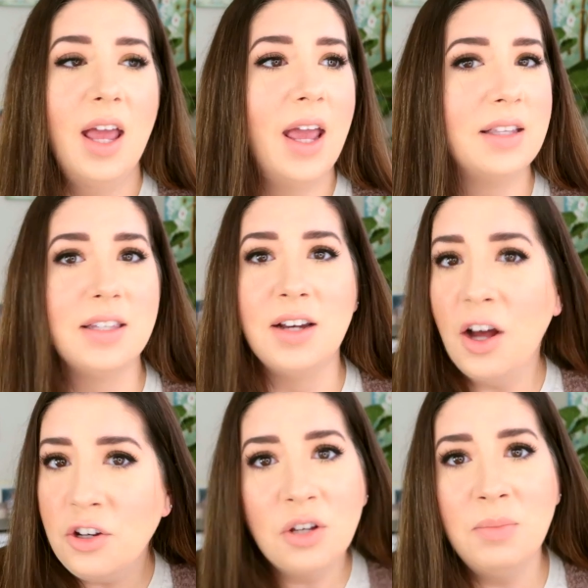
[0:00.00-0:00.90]
it's
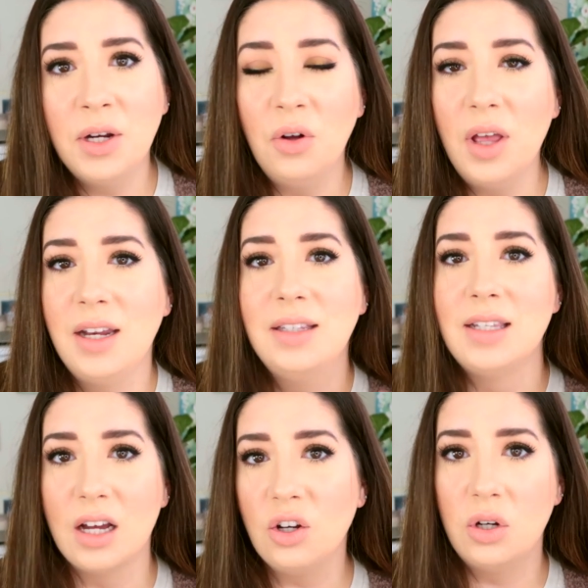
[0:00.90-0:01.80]
non-committal and it's
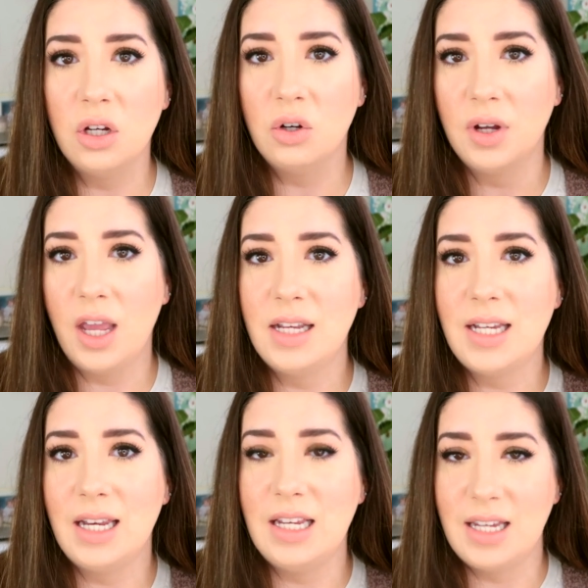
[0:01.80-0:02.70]
not going to
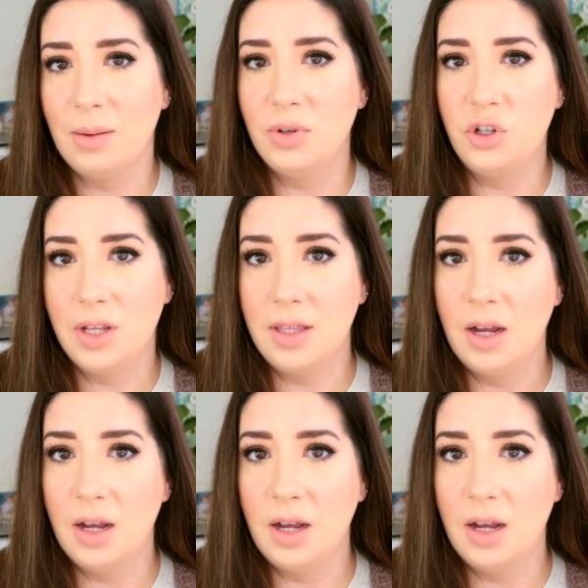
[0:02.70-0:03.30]
create any damage to the